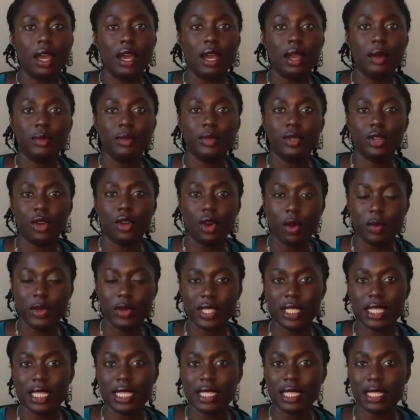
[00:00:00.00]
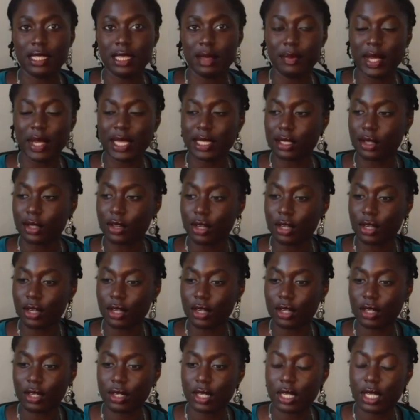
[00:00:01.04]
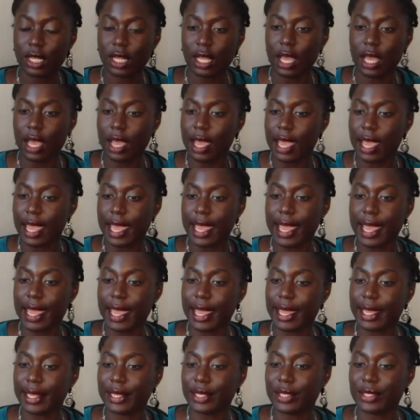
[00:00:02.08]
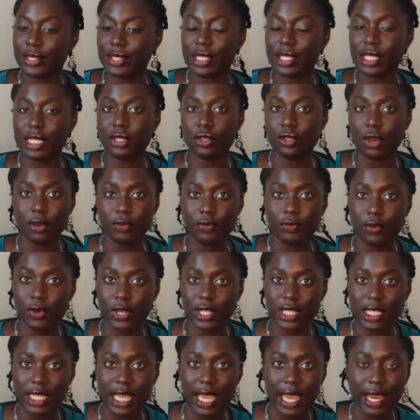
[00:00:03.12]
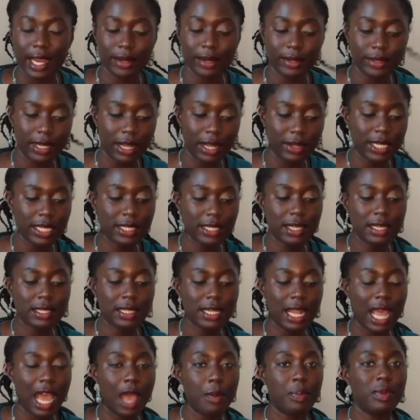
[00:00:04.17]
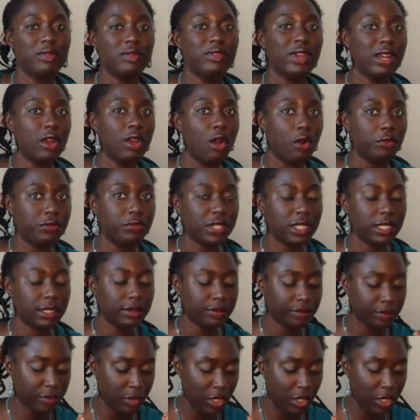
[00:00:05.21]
You know, obviously she's a mixed girl and she's got 4C hair. Now this doesn't happen very often.